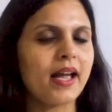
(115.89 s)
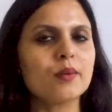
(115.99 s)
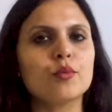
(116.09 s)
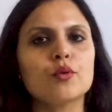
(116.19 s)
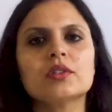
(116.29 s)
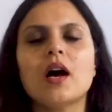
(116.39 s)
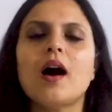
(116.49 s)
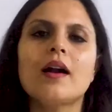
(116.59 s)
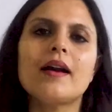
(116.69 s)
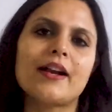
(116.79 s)
and both
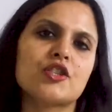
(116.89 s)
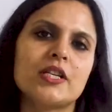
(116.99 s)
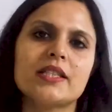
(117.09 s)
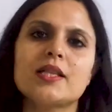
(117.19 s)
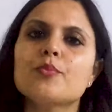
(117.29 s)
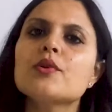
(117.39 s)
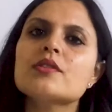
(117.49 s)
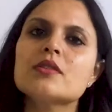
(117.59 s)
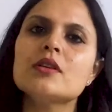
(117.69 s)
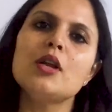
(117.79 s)
are actually the
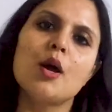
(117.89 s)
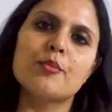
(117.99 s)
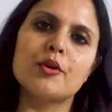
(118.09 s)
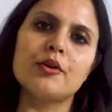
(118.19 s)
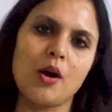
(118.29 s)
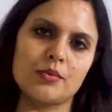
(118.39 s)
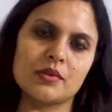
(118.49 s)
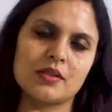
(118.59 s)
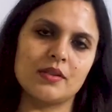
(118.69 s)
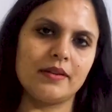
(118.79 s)
personal
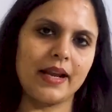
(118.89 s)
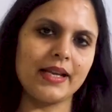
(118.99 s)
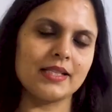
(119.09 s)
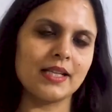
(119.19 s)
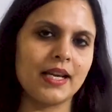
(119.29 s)
pronouns, right?